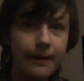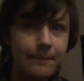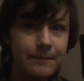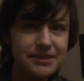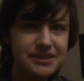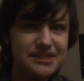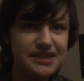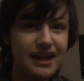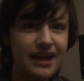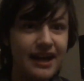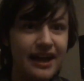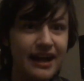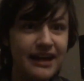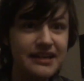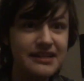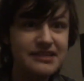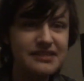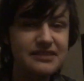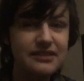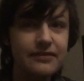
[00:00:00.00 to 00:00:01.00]

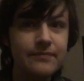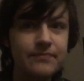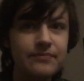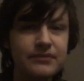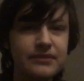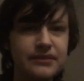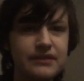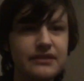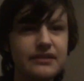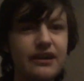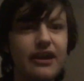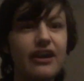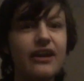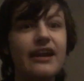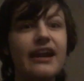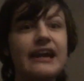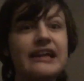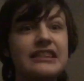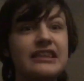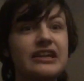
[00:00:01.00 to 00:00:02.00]
size, not
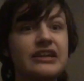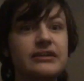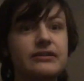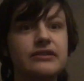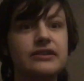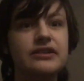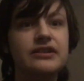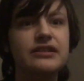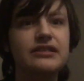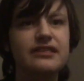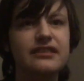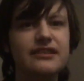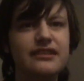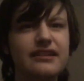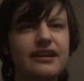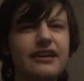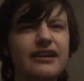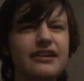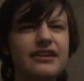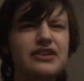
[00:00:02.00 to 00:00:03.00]
like
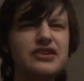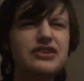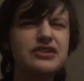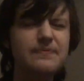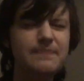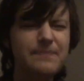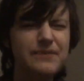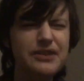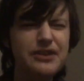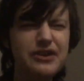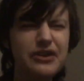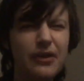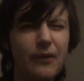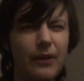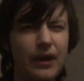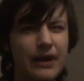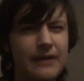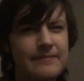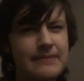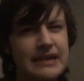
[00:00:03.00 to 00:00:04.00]
you know
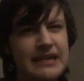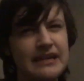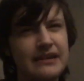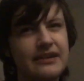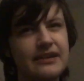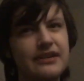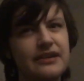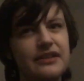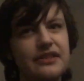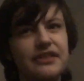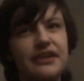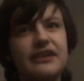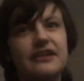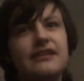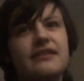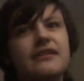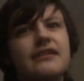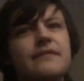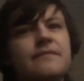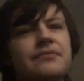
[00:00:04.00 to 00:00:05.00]
what I mean,
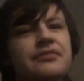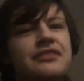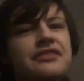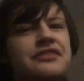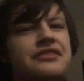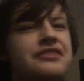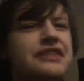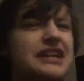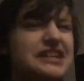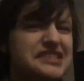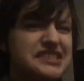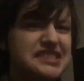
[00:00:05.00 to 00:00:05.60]
this